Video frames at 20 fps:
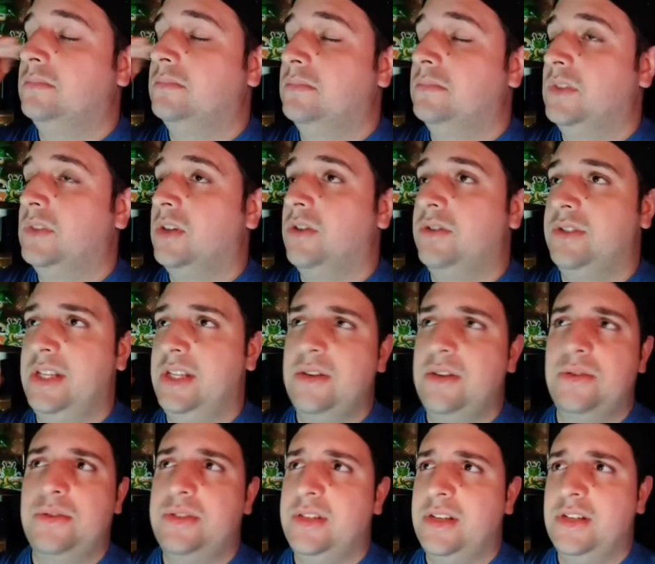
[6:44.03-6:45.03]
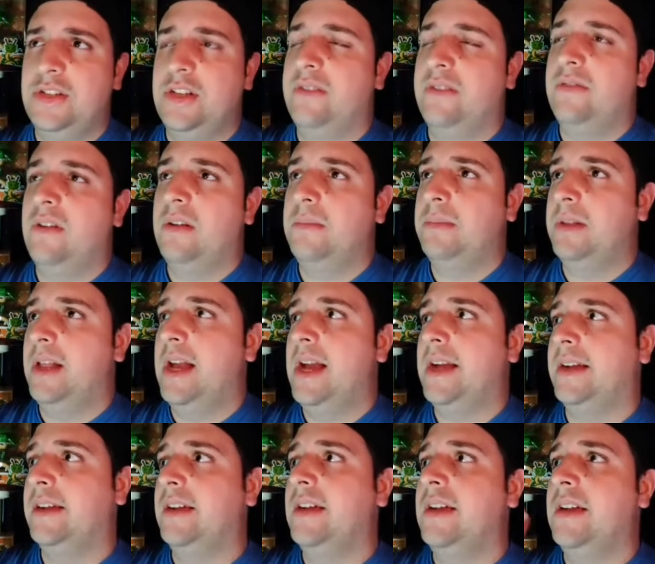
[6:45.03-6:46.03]
Xeno Sin Shenron
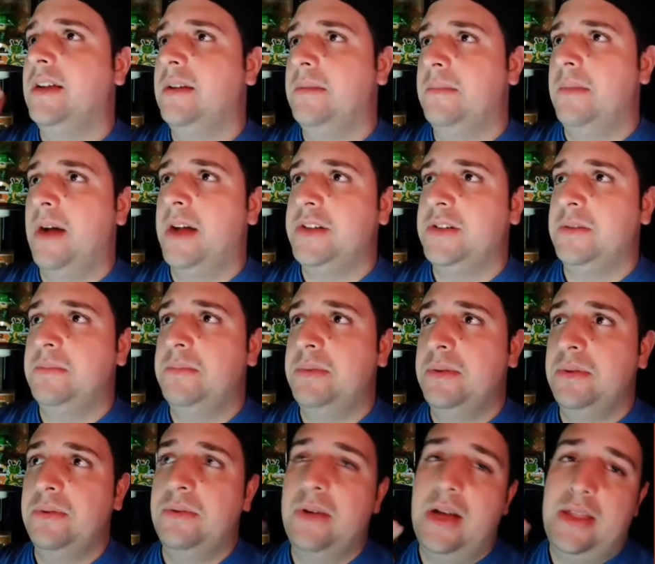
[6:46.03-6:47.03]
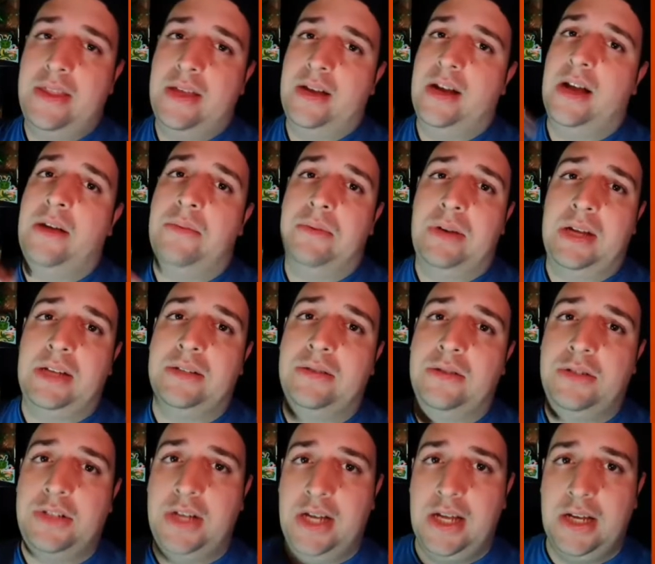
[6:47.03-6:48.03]
Black, Majin Buu, and then I would
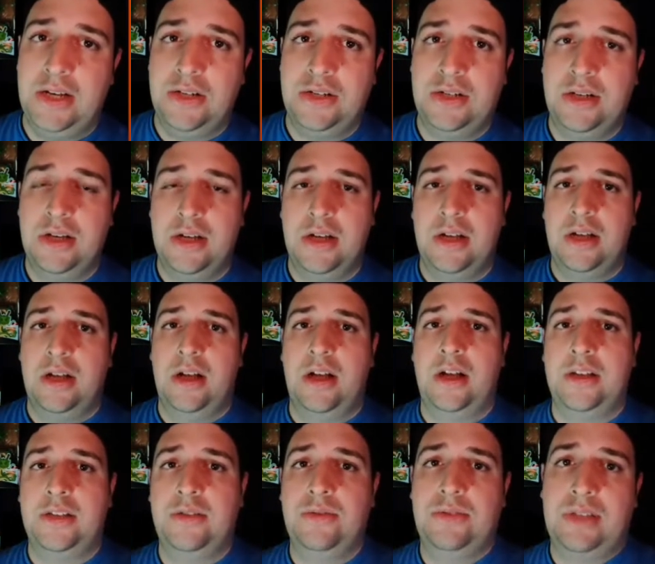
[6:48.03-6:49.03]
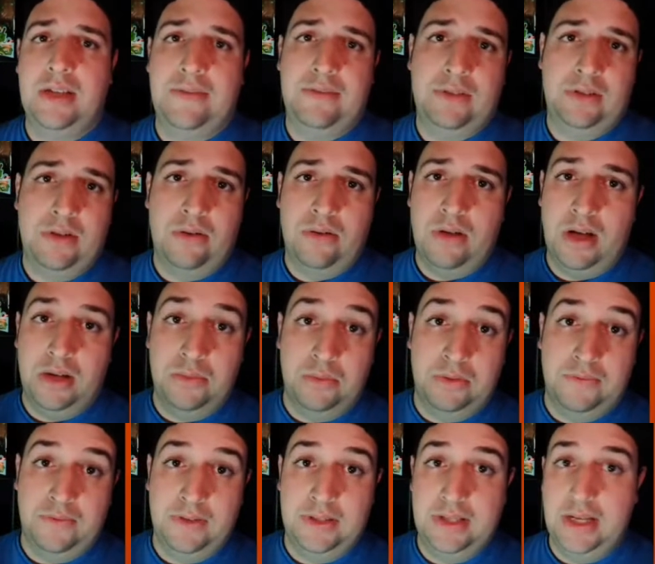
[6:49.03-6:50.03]
interchange U7 Gohan
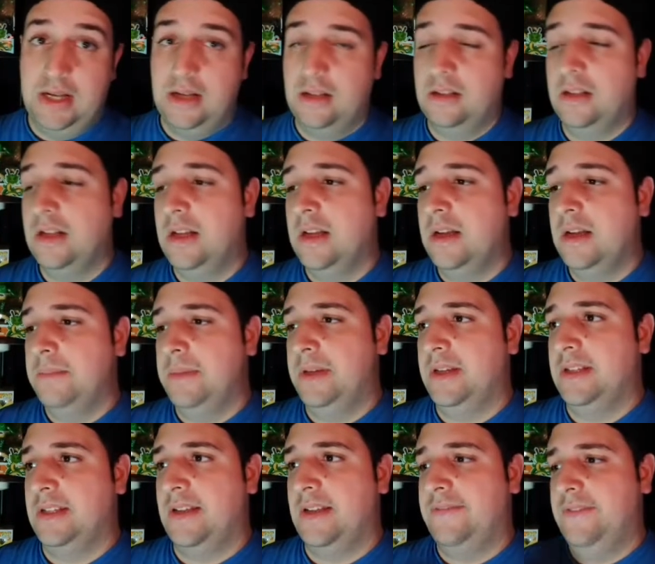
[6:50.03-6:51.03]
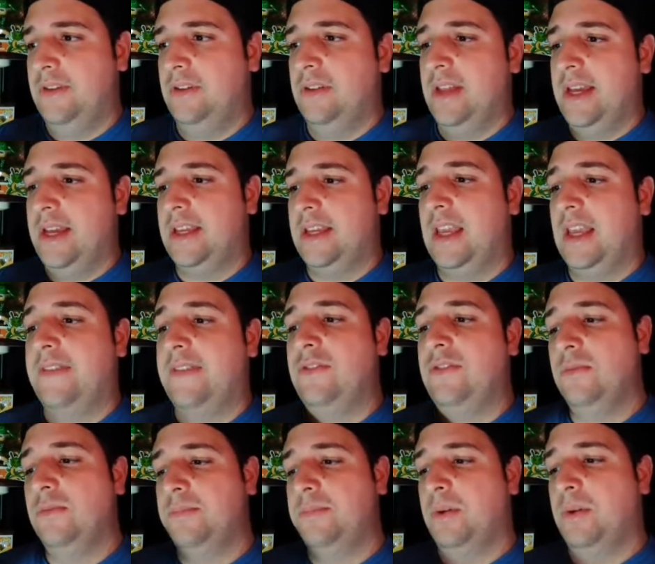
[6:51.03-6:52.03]
with Videl, because I feel like if
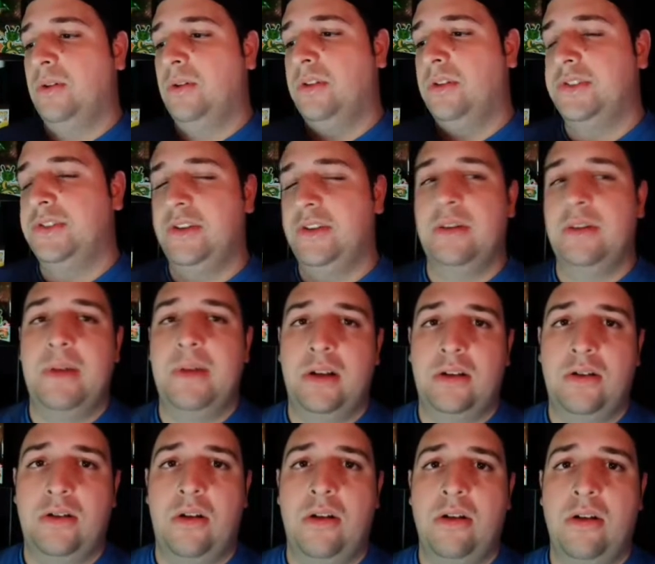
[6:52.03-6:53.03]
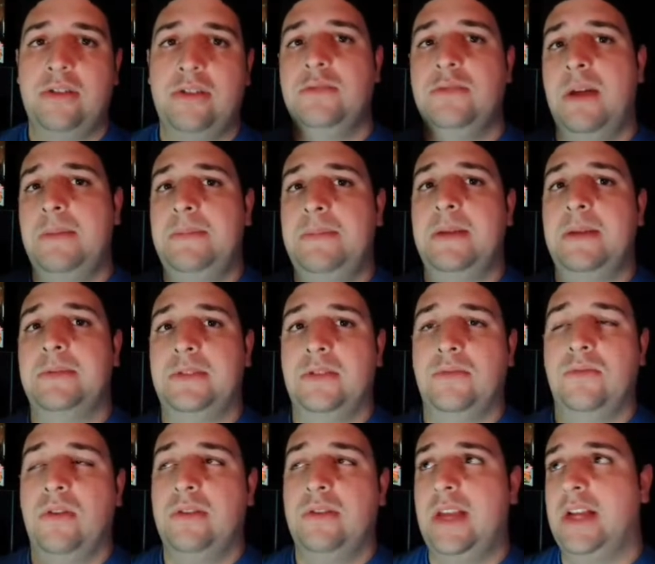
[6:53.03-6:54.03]
you pull a certain amount of cards, you might be able to
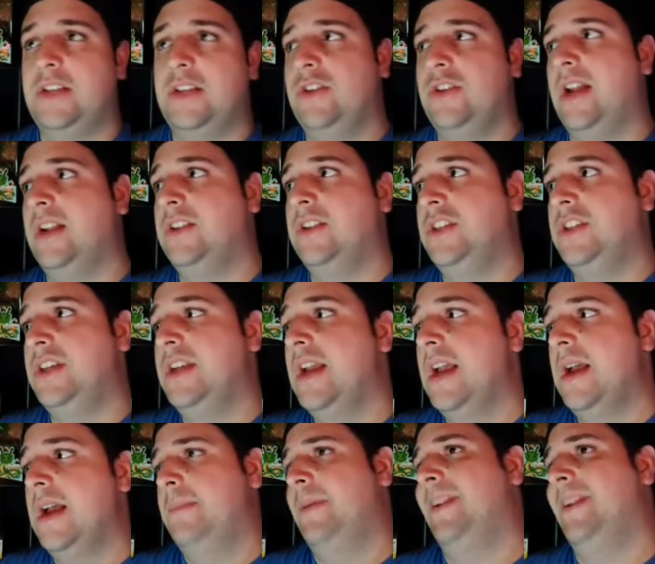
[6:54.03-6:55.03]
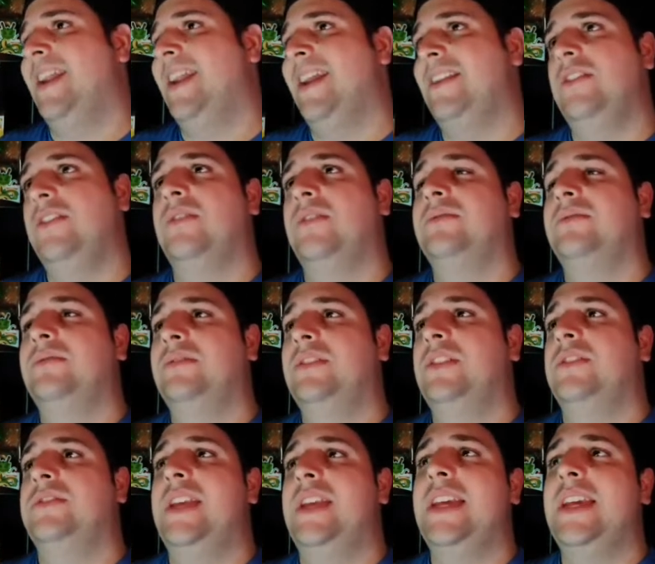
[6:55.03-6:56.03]
run that strategy. But again, you
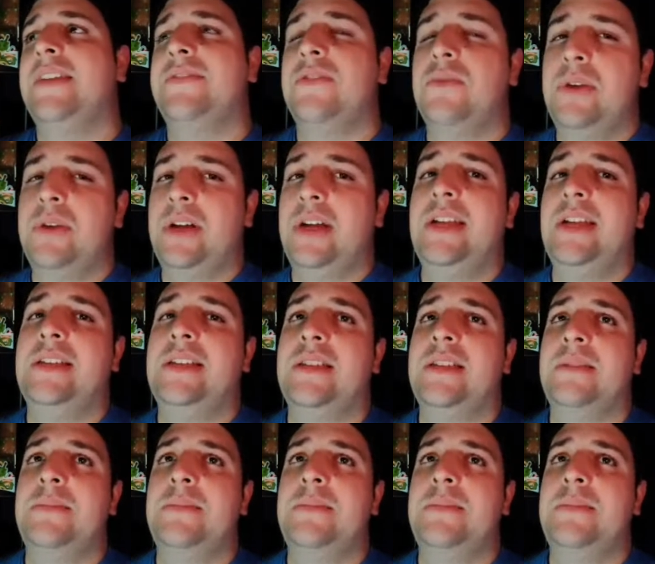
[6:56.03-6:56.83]
know, take it for what it is.